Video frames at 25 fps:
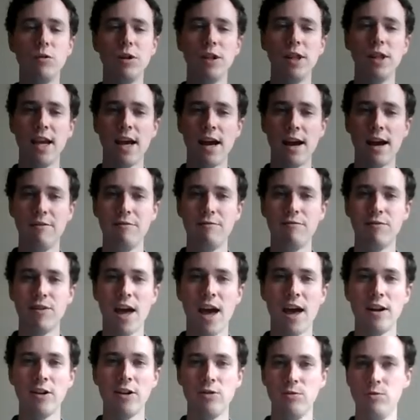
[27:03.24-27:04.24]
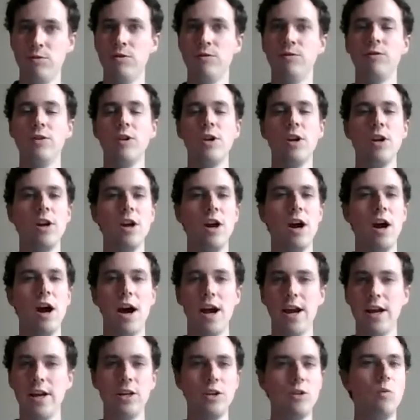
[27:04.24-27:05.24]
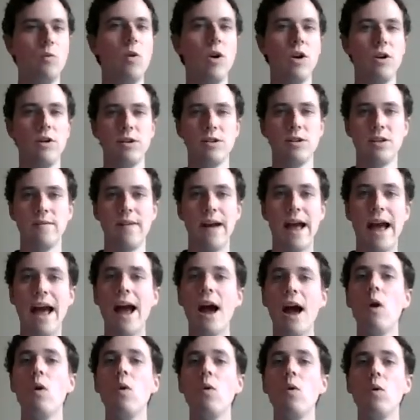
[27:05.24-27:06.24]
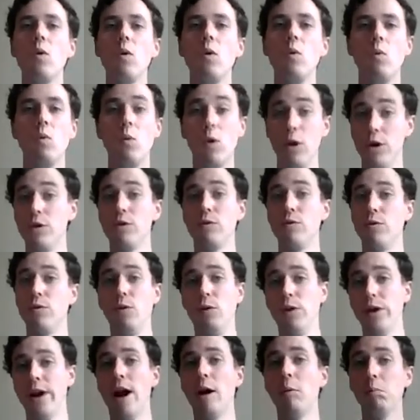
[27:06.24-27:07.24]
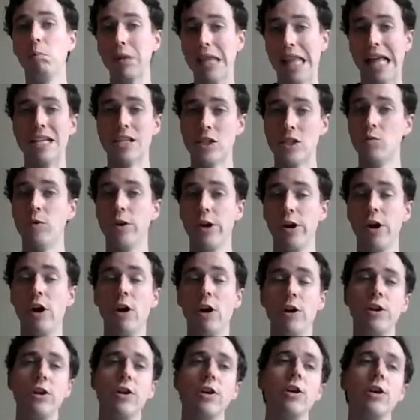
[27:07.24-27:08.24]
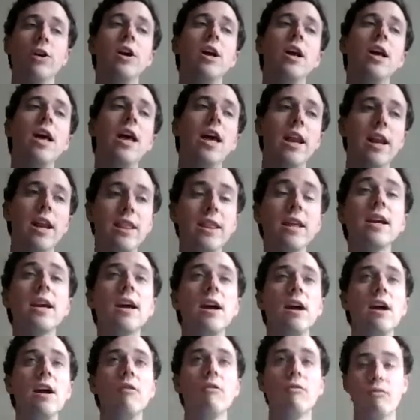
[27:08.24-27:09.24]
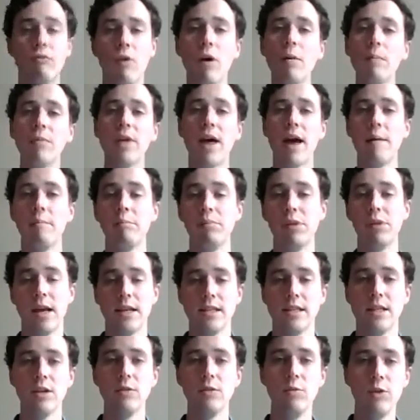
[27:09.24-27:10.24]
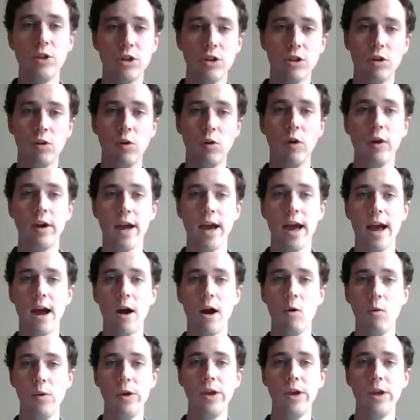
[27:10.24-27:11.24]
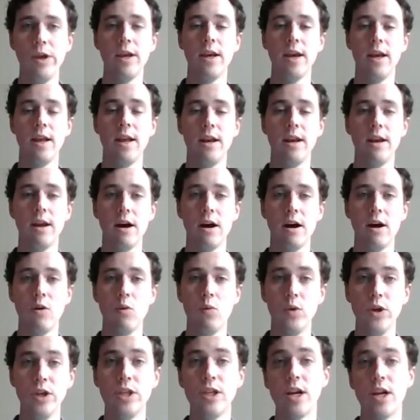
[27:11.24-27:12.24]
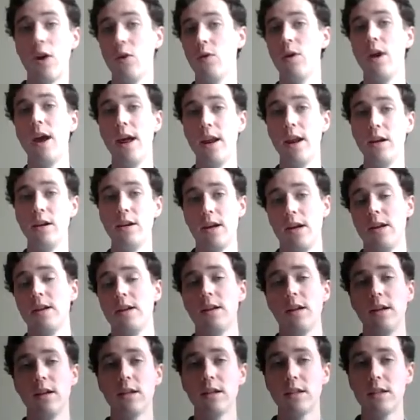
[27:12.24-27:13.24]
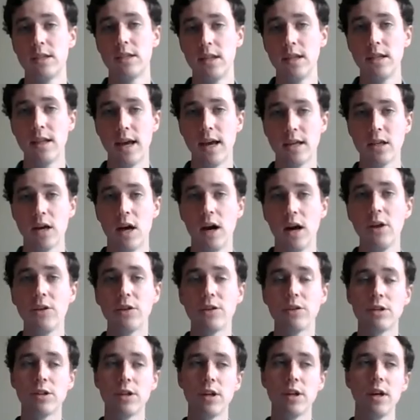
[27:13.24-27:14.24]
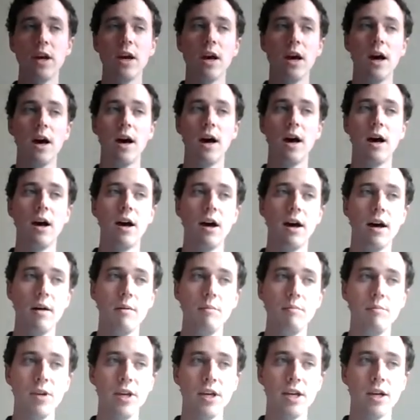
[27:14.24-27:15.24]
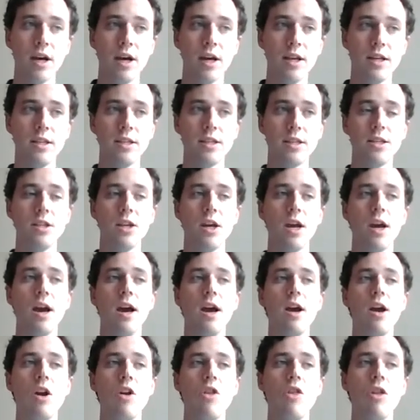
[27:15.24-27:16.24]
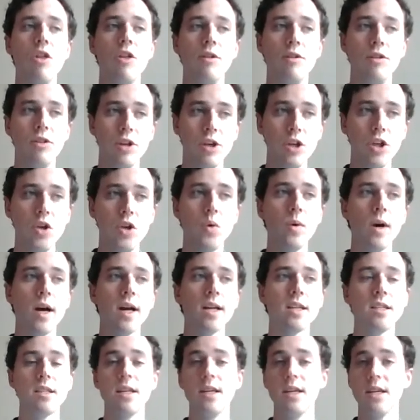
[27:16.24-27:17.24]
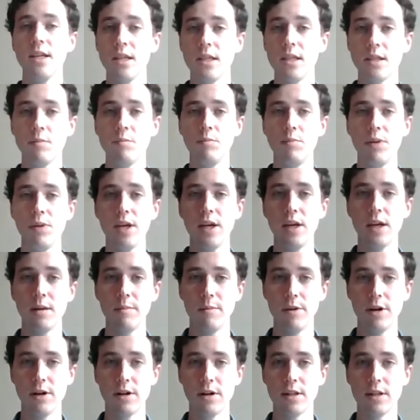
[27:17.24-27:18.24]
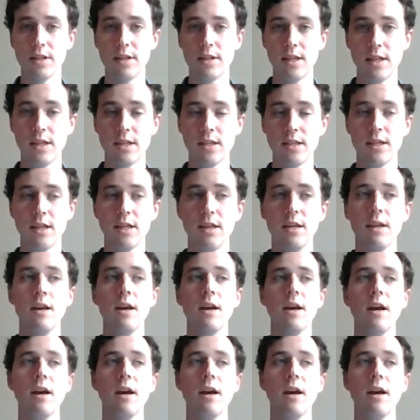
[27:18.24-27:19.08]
really have that sort of heightened awareness of how wonderful and how blessed we are here. And I think from that blessing, we should look at how we can reach out and extend that to others, because the U.S. is, being an American citizen,